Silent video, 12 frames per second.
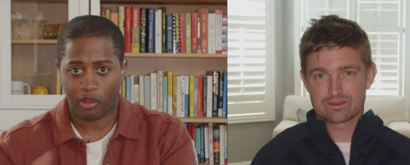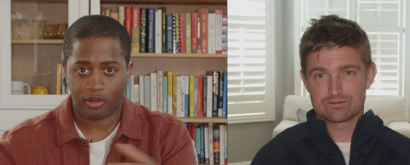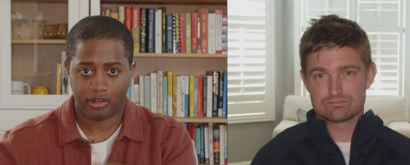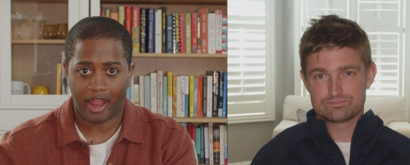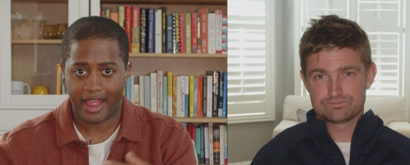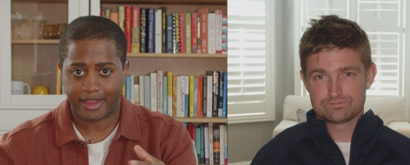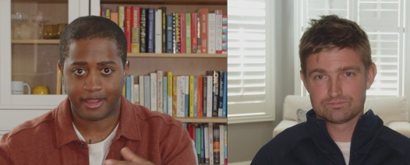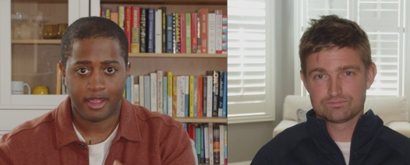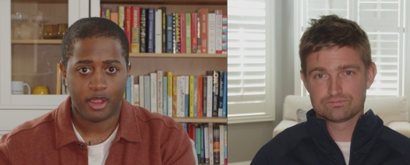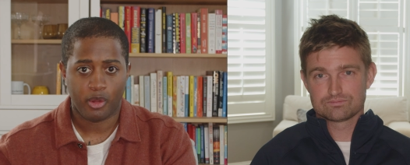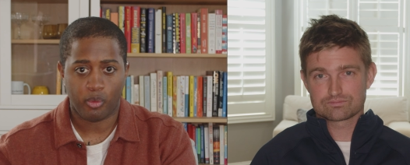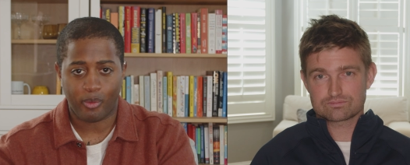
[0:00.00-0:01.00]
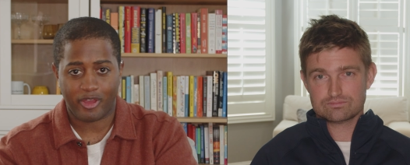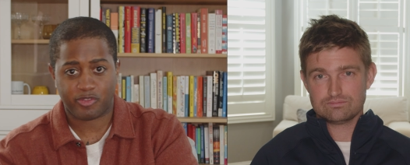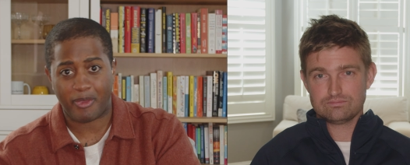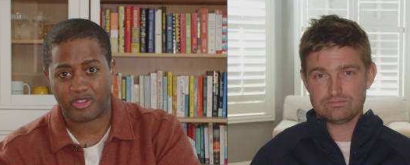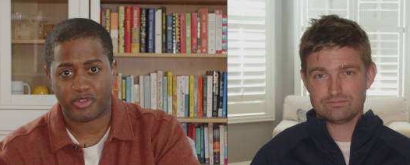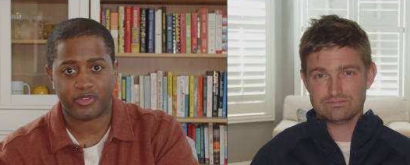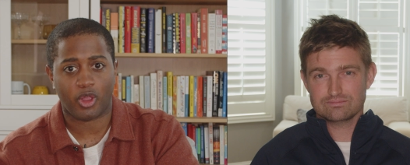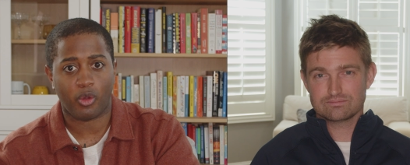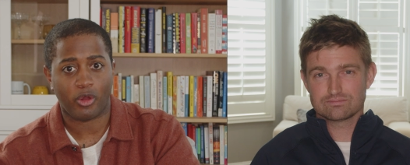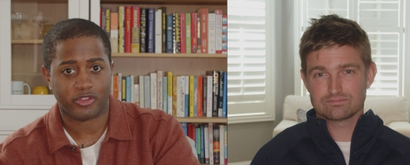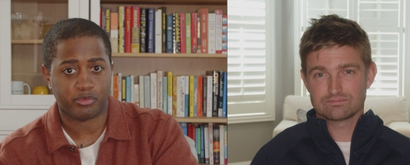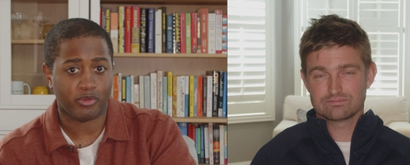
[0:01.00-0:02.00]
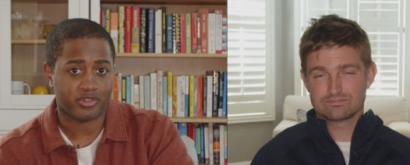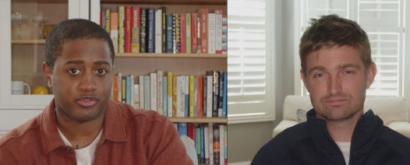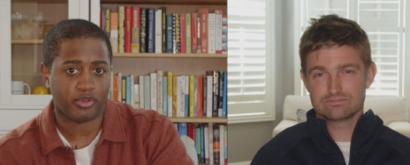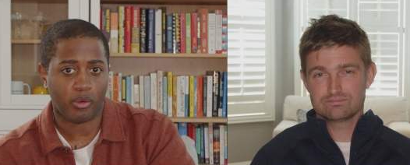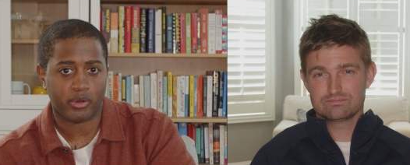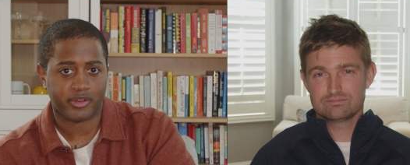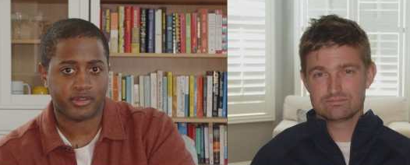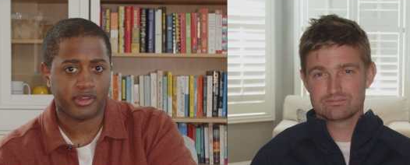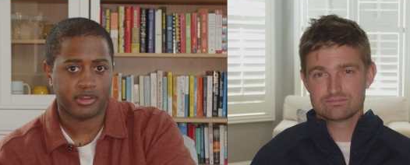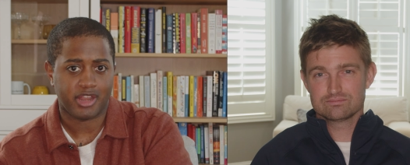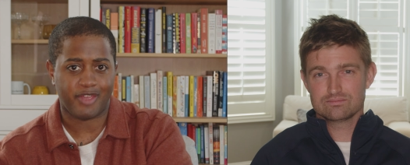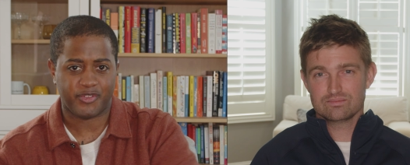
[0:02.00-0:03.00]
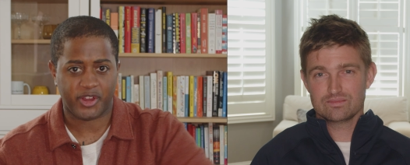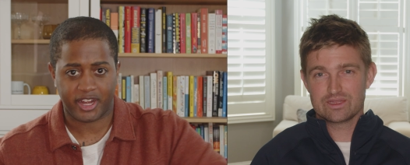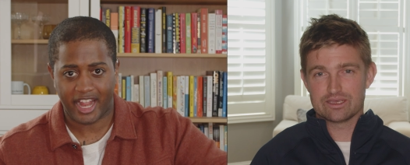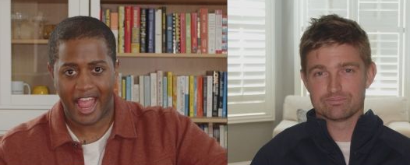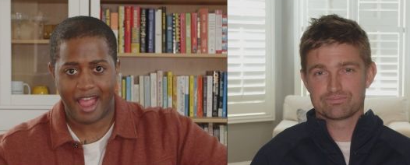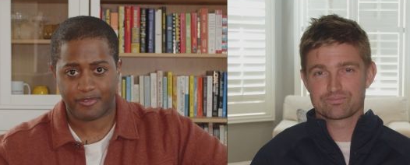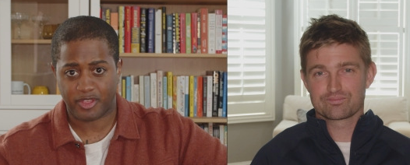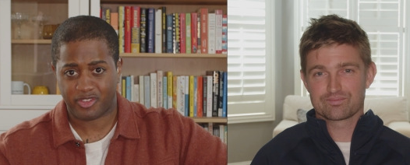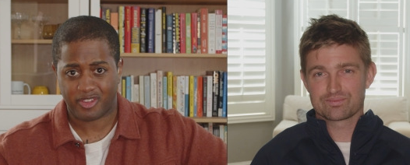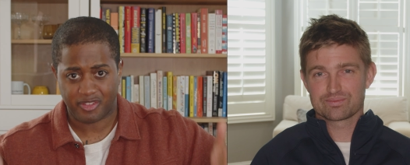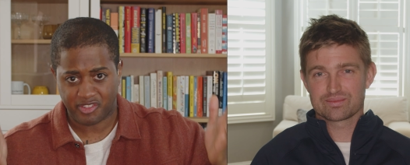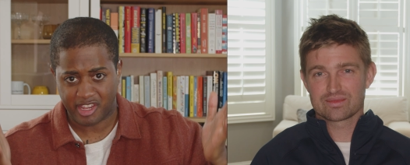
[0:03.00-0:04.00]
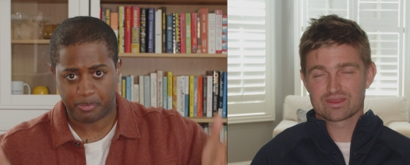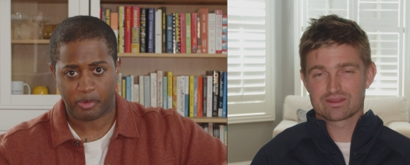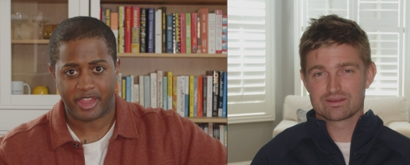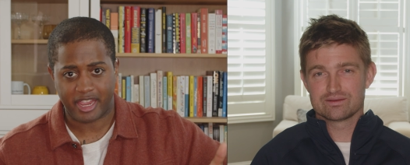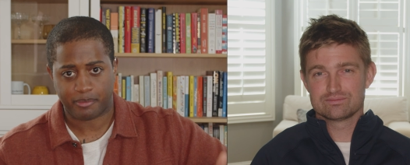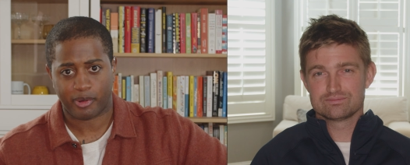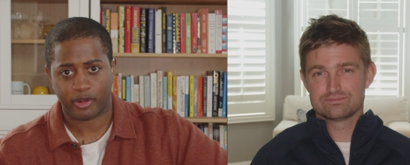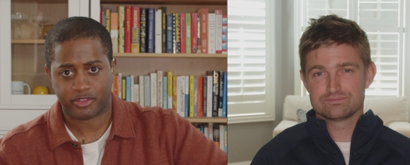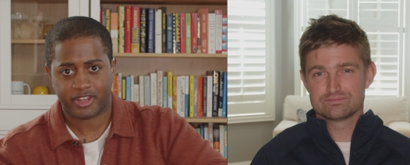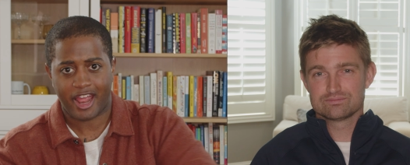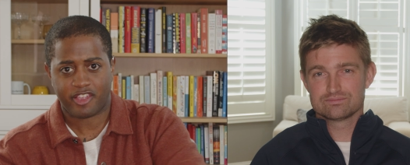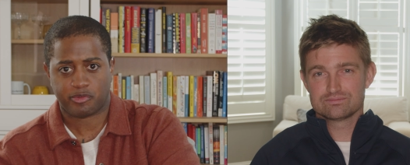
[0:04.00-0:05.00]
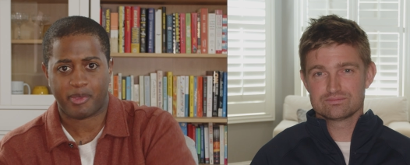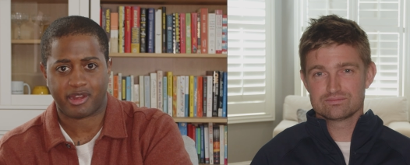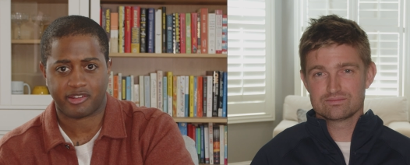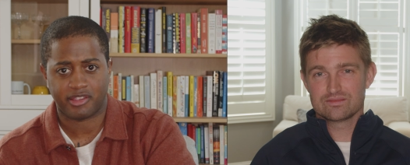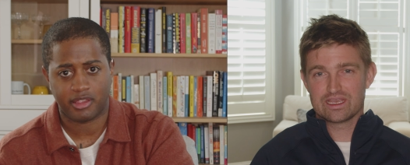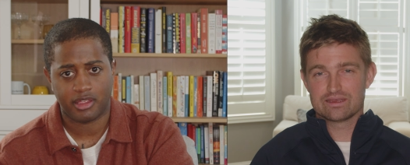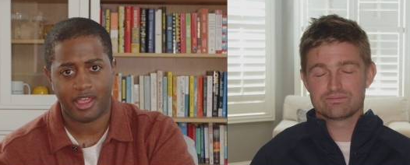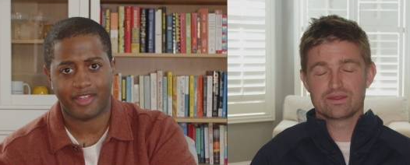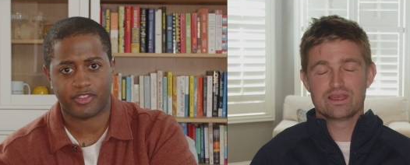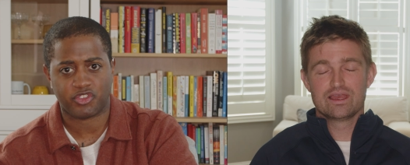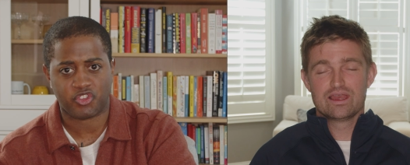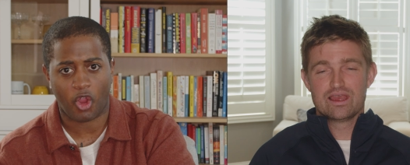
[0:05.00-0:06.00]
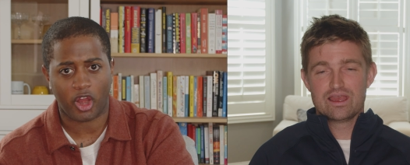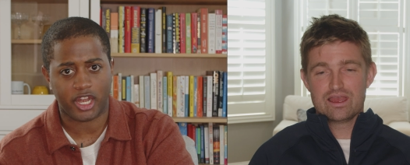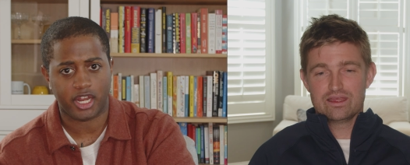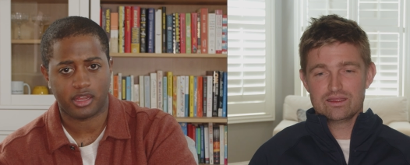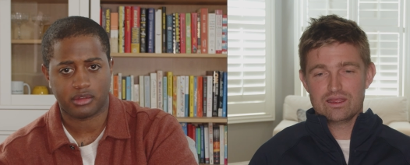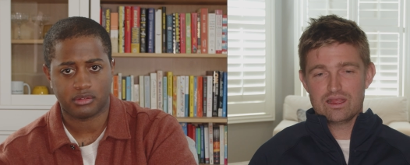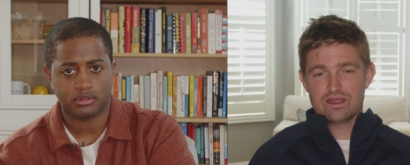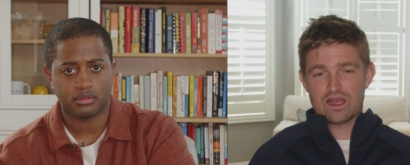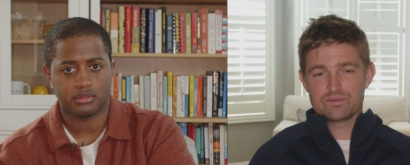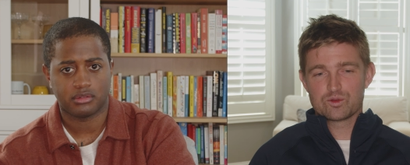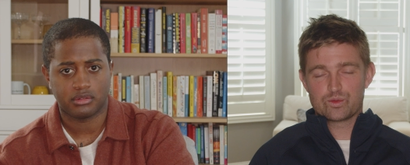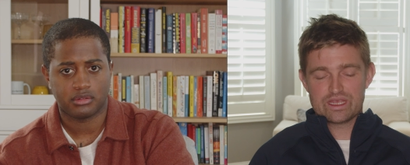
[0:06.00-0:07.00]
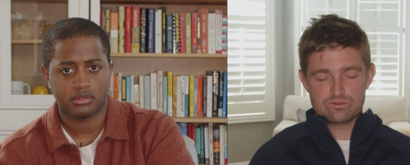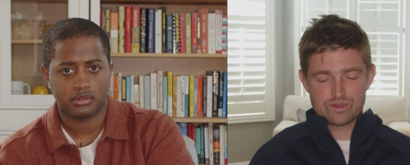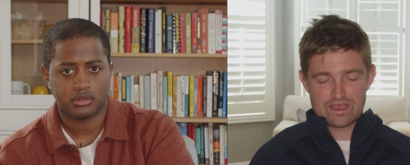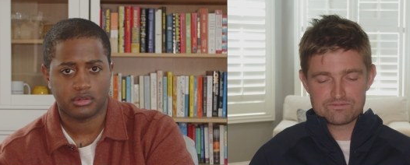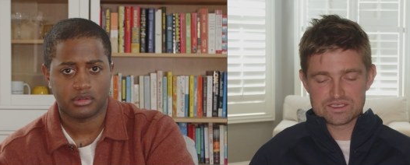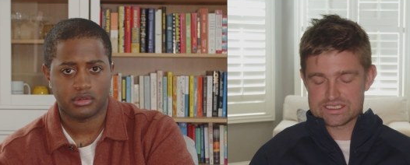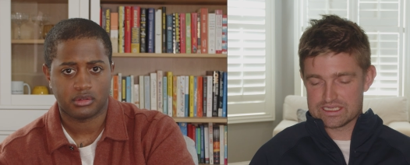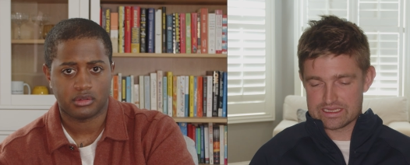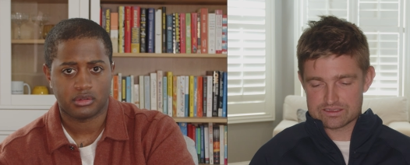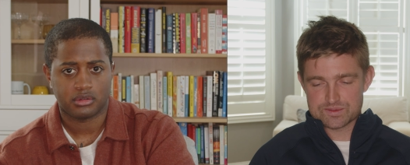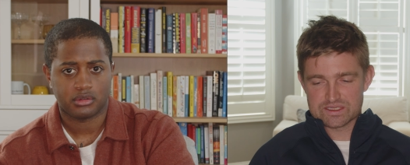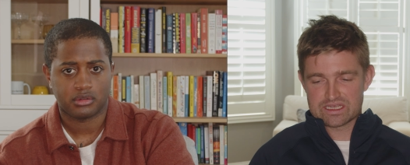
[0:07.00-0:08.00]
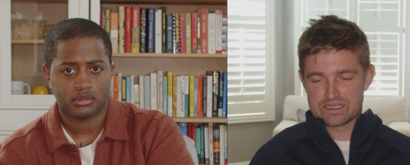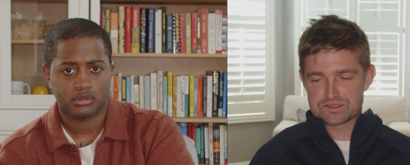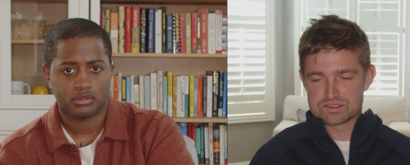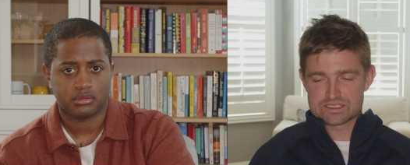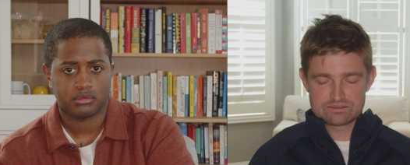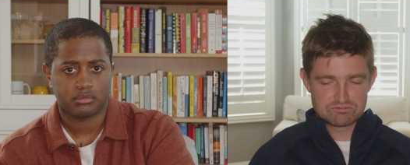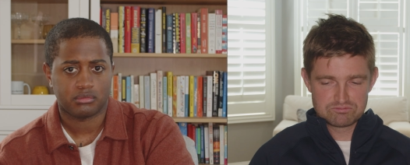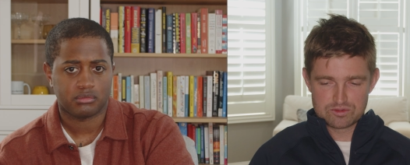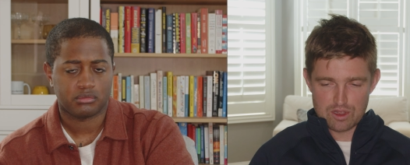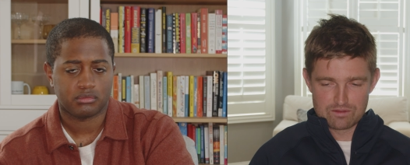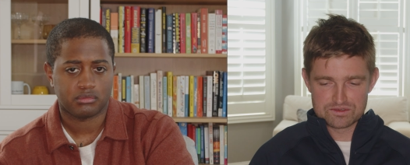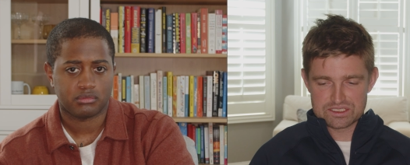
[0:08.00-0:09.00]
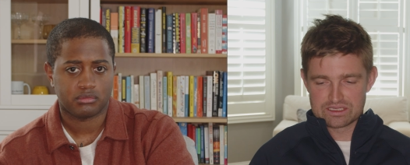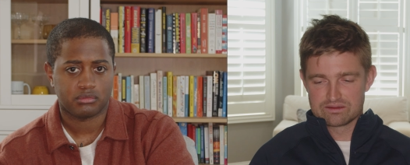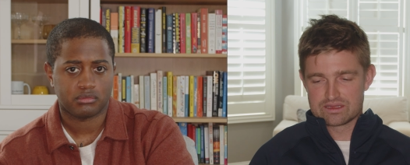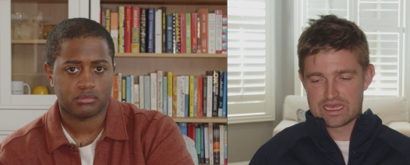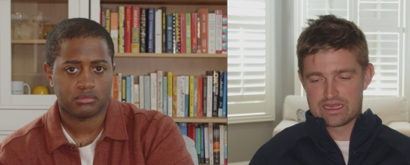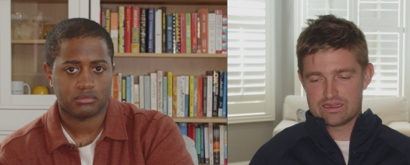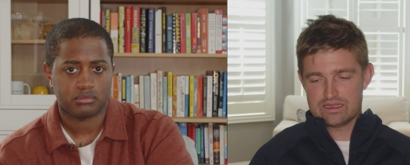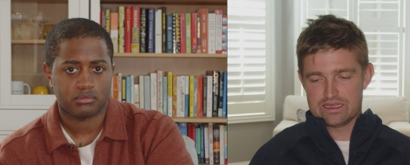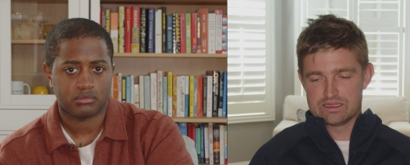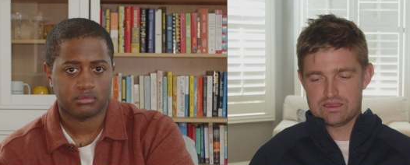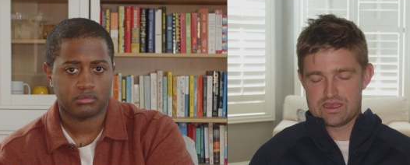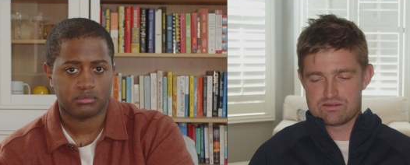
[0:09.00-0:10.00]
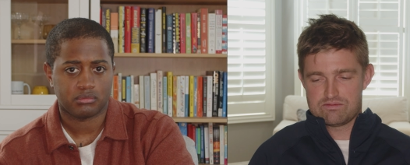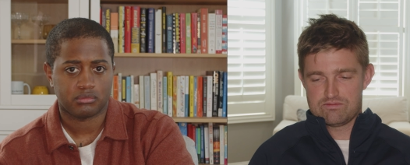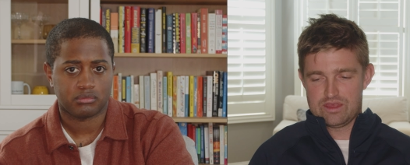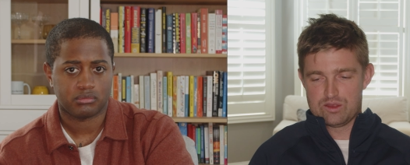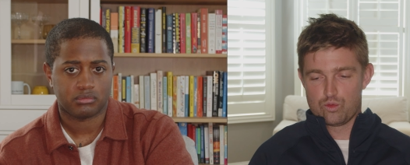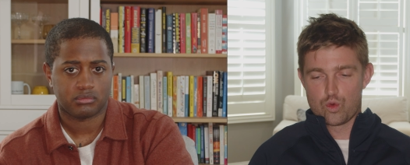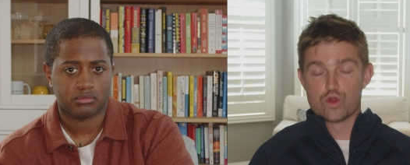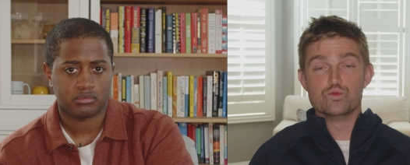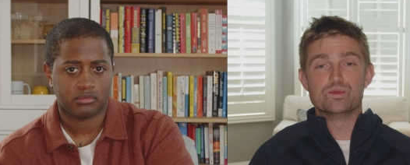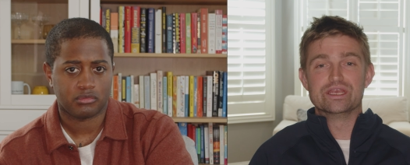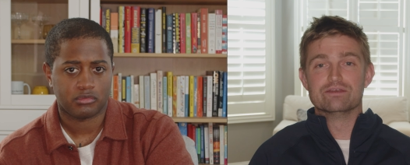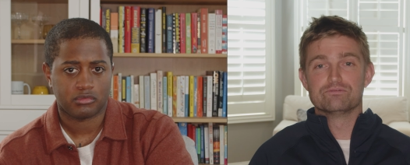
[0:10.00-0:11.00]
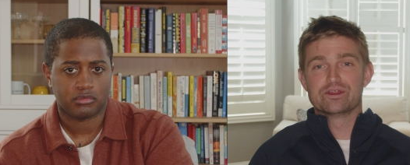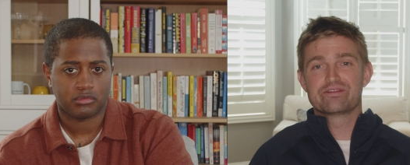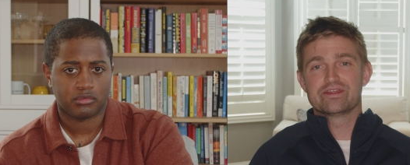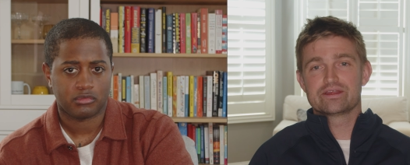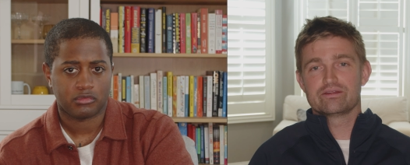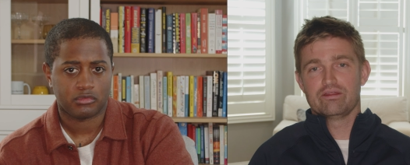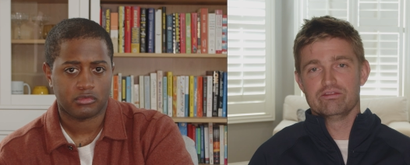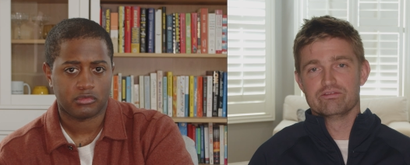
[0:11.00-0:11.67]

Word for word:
Speaker 1: to look like, especially with cohorts moving forward? If you're going to yeah. have this deeply in-person aspect yeah. at the
Speaker 2: start. I mean, we, we have to set expectations, obviously, that it, it, it won't be everything